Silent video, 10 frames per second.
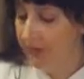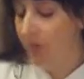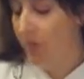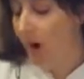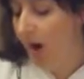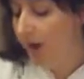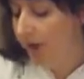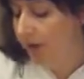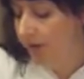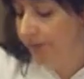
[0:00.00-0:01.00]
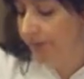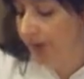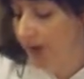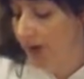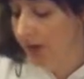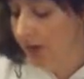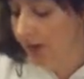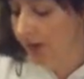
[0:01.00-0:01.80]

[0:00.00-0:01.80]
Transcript: the water, it'll